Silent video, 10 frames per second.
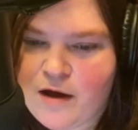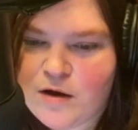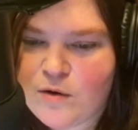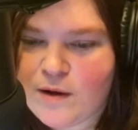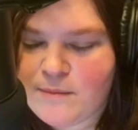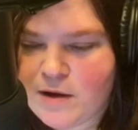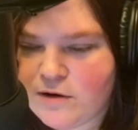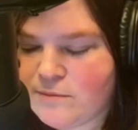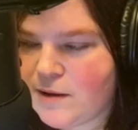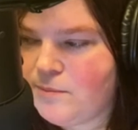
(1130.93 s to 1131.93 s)
oh, I'm out
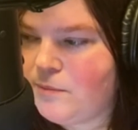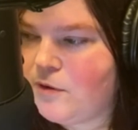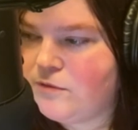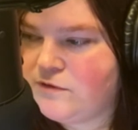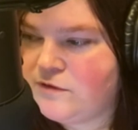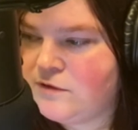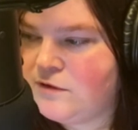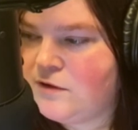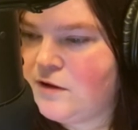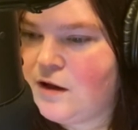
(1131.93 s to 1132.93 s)
on my boat
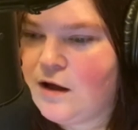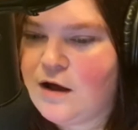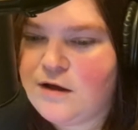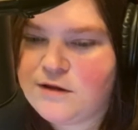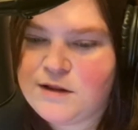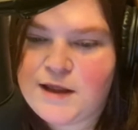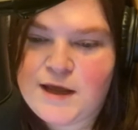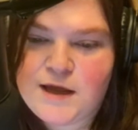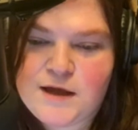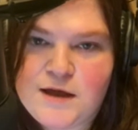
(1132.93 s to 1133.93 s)
on the
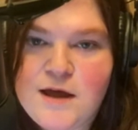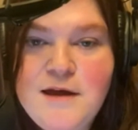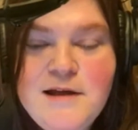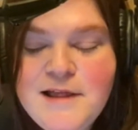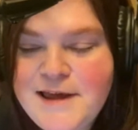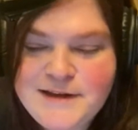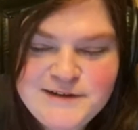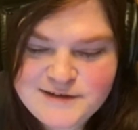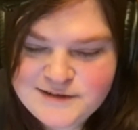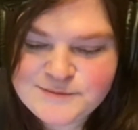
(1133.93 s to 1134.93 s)
lake. Like,
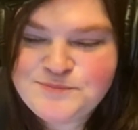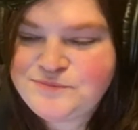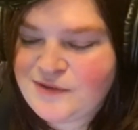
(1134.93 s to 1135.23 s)
just,